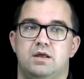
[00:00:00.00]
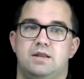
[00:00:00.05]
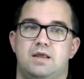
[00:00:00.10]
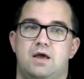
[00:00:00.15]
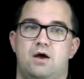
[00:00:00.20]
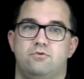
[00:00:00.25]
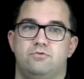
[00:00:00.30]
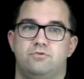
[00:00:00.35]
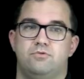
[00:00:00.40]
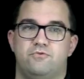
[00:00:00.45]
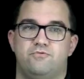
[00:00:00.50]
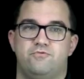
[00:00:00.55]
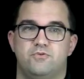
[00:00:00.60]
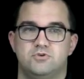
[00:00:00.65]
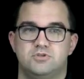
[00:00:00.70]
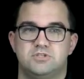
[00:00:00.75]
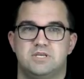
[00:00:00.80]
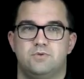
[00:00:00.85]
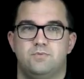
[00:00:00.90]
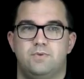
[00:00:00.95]
Now, the
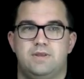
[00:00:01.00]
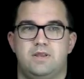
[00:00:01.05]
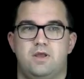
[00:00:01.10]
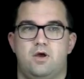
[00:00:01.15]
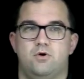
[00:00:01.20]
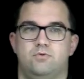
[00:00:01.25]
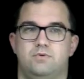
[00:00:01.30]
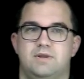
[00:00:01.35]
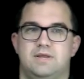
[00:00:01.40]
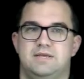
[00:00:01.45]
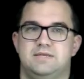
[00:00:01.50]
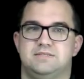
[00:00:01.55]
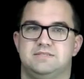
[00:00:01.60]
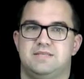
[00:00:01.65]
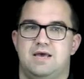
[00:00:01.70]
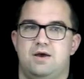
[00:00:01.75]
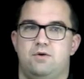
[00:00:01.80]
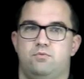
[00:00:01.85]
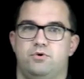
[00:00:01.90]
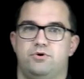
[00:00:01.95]
first thing we note is
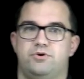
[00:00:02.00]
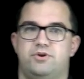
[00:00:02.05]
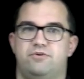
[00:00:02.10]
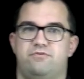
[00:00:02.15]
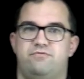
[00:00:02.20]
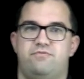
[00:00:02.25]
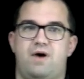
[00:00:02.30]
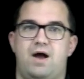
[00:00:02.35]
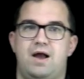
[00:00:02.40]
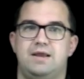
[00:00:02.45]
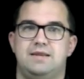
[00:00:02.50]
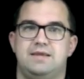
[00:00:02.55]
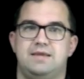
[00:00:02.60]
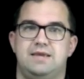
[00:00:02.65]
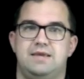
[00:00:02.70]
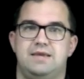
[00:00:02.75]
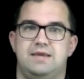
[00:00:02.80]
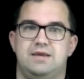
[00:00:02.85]
that we're defining